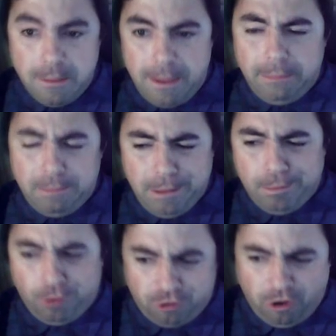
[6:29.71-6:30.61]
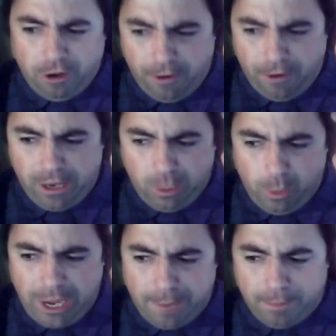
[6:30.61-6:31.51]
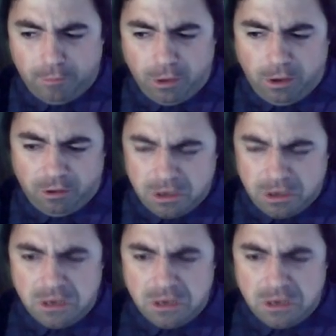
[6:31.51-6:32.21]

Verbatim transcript: Maybe people are starting to finally wake up and realize,